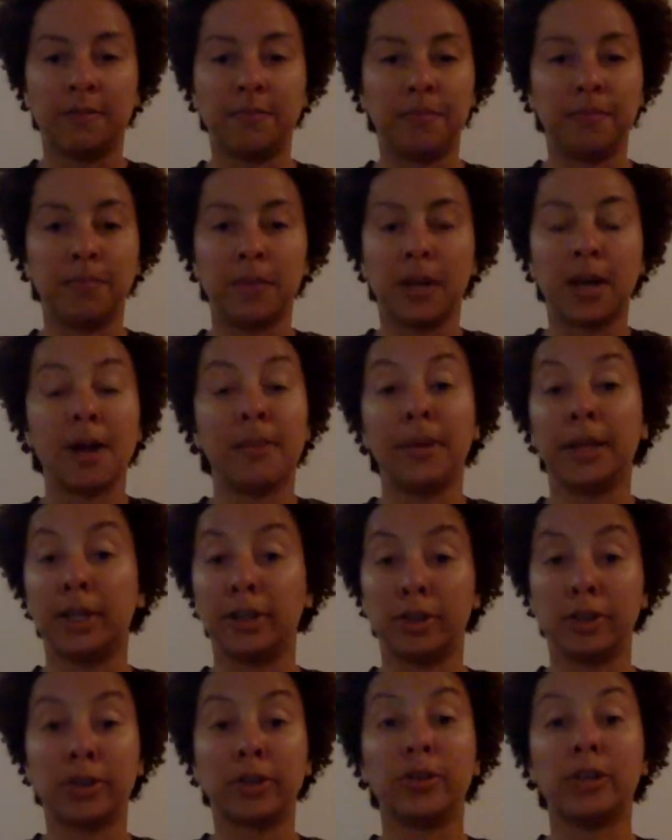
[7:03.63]
becoming an
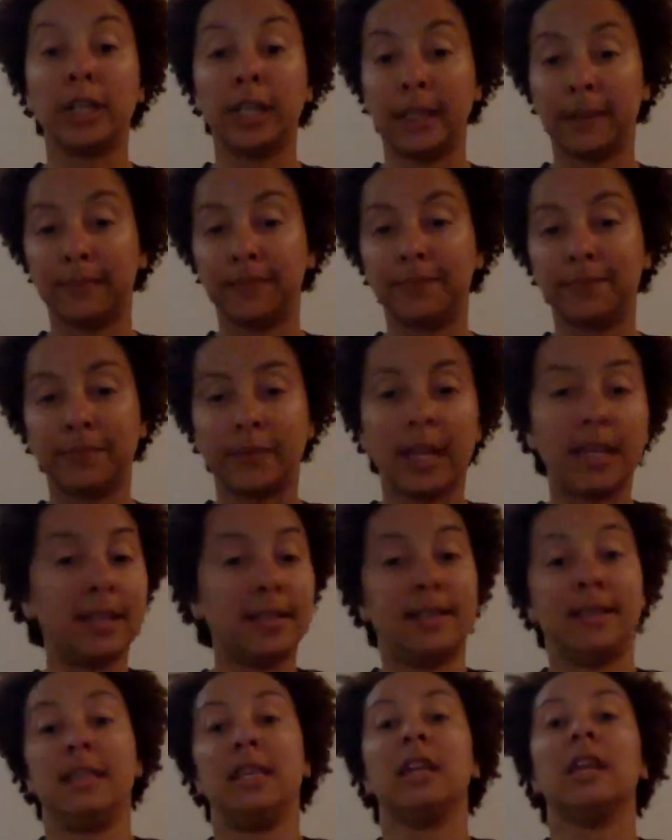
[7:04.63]
attorney. And to
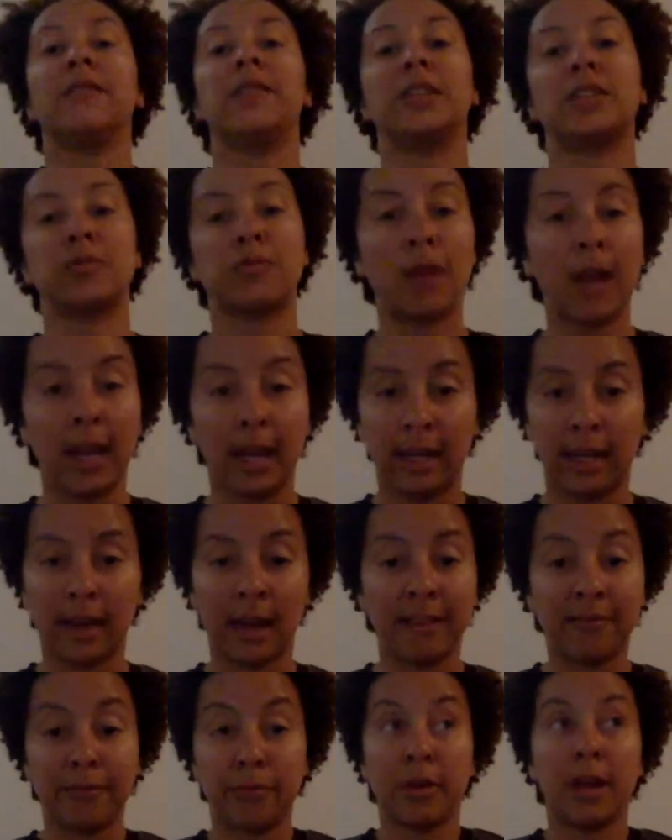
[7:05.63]
seeing if it's right.
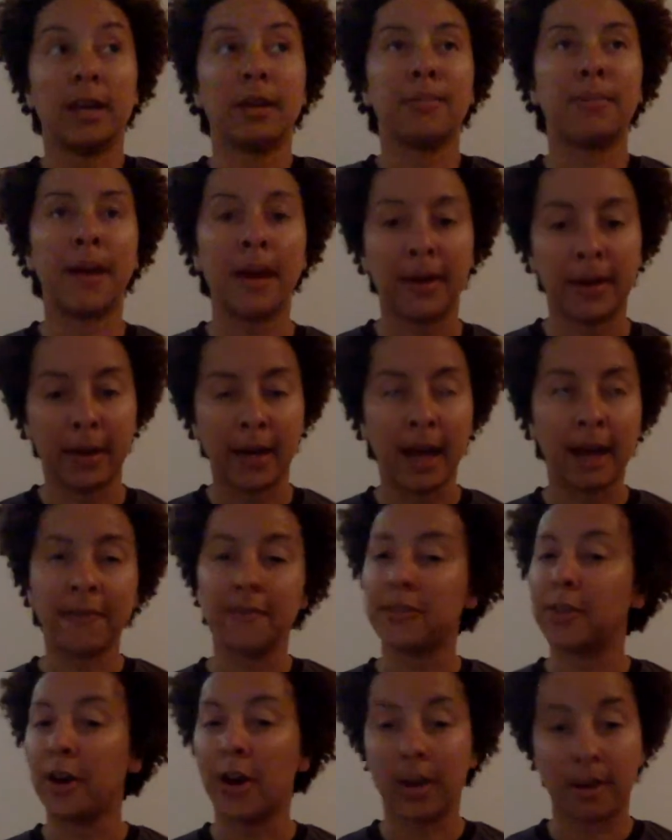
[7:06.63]
I've prayed about it. I've
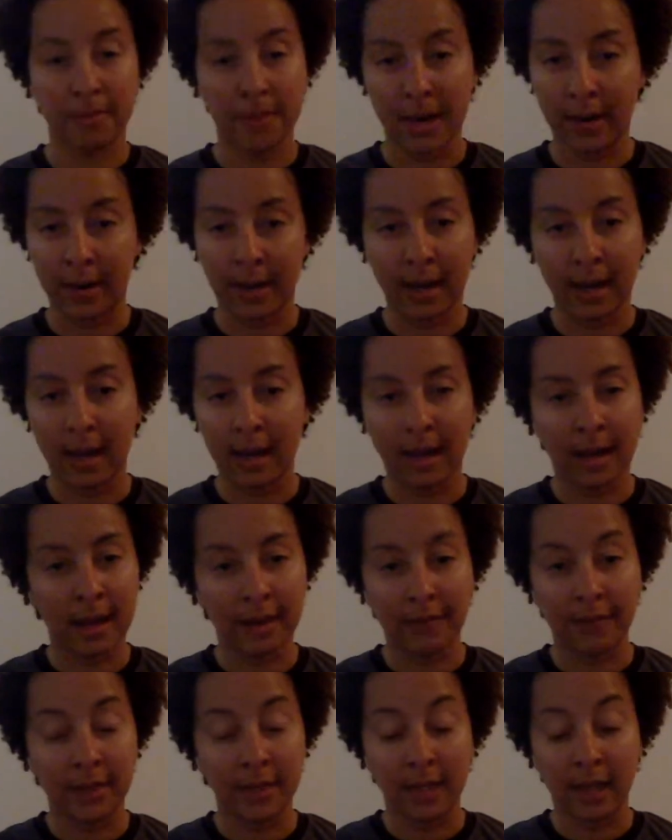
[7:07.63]
thought about it.
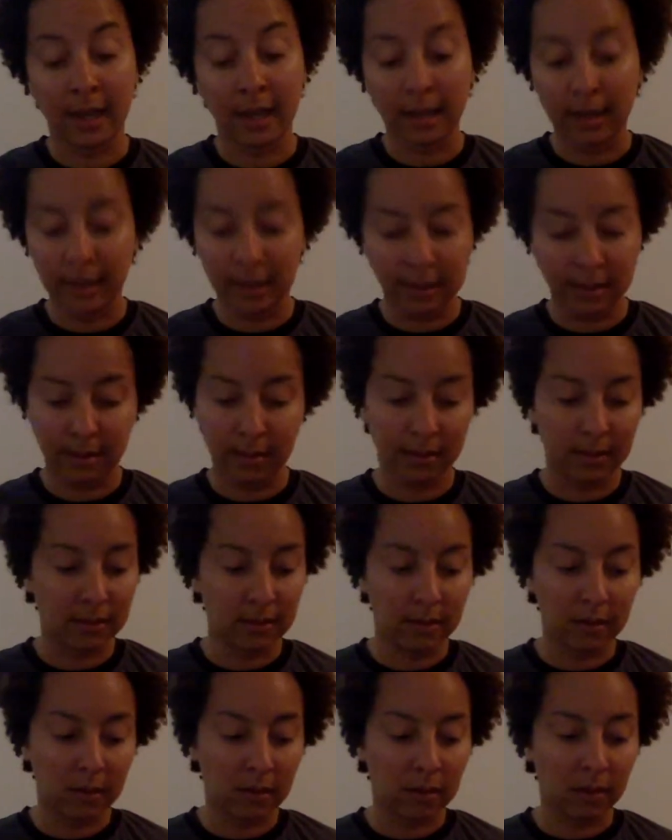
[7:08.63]
I've done,
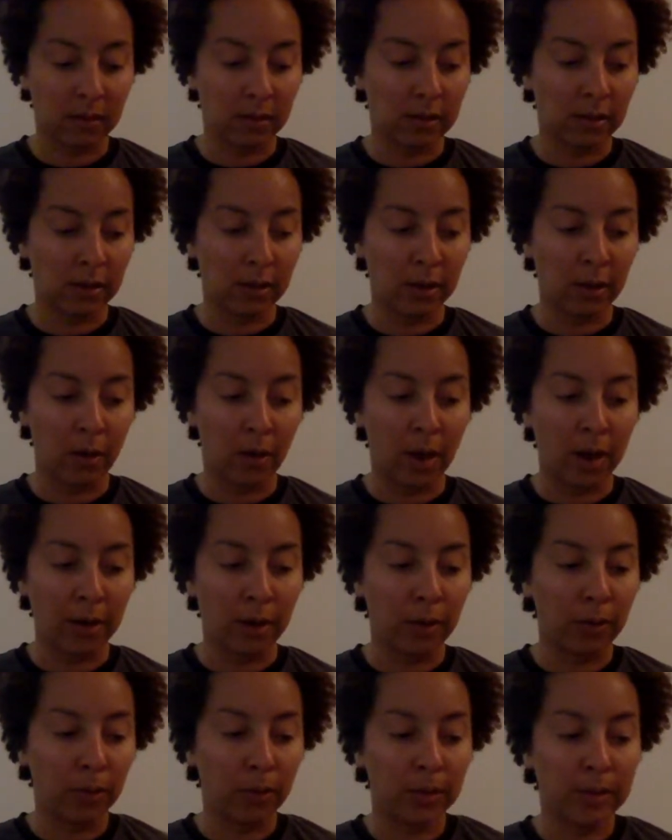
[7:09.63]

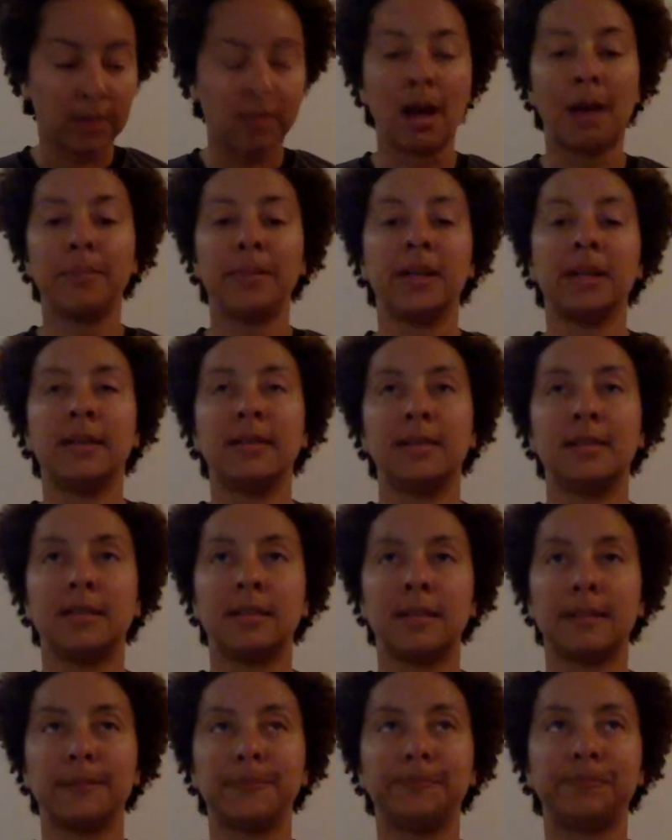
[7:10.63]
it's not
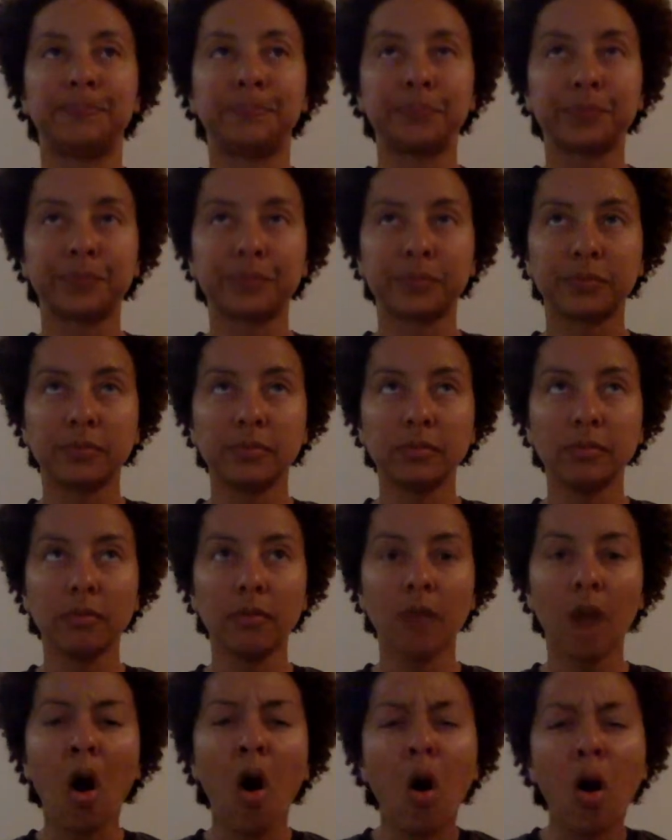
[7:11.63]
because,
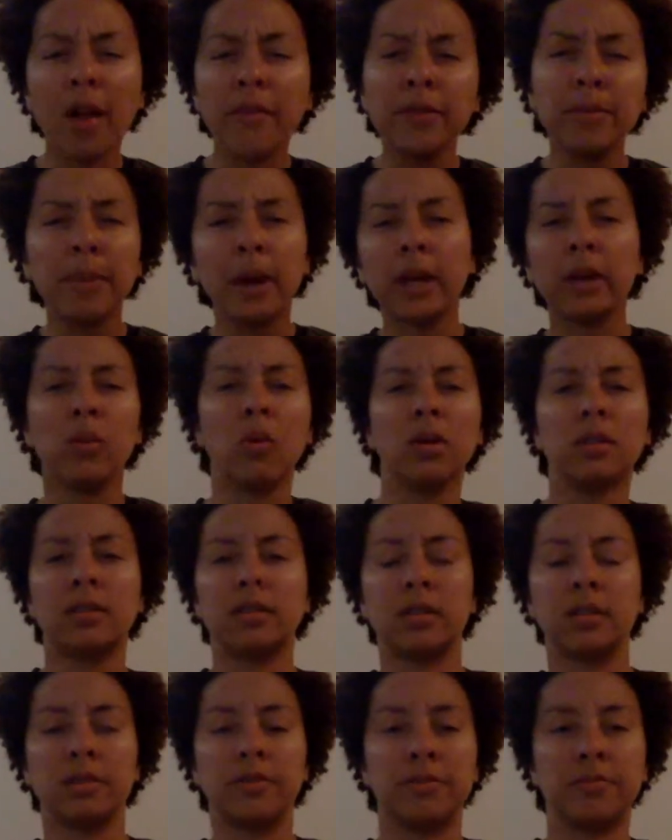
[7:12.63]
everybody wants
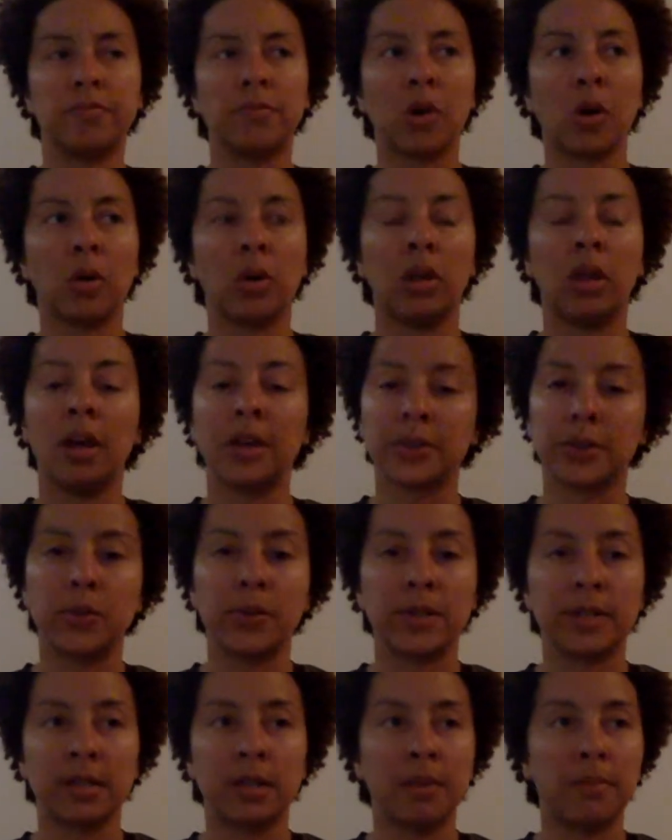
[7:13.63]
to go to law school
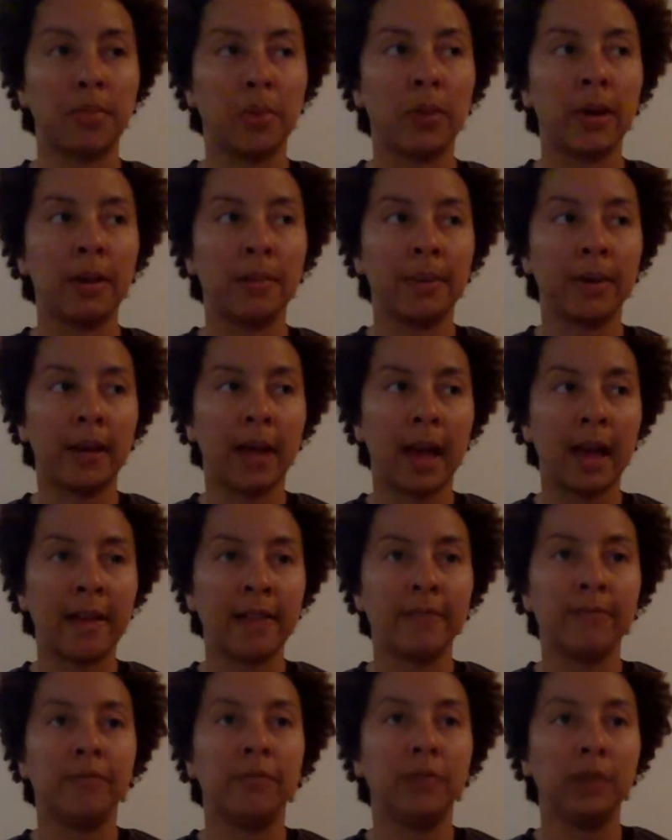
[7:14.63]
at some point, but I
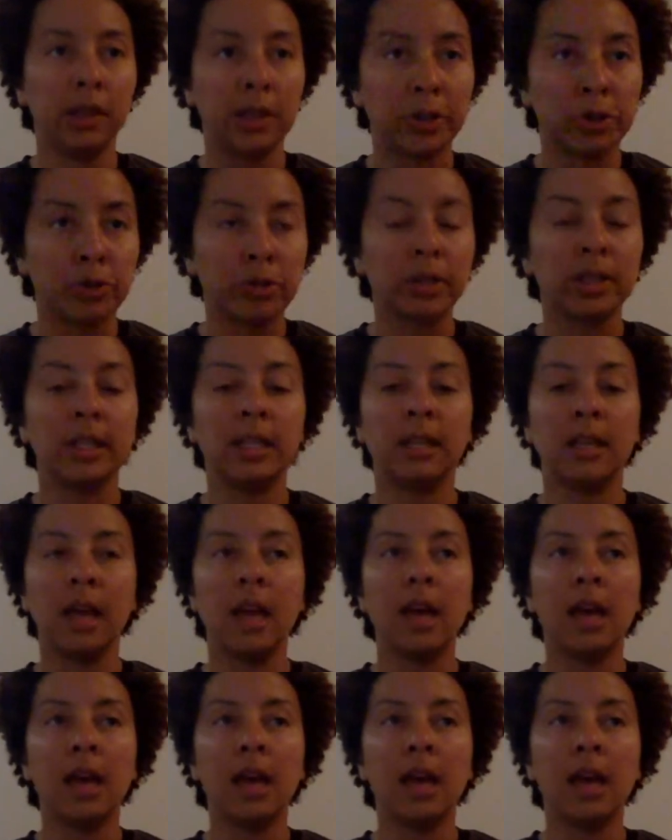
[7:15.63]
have literally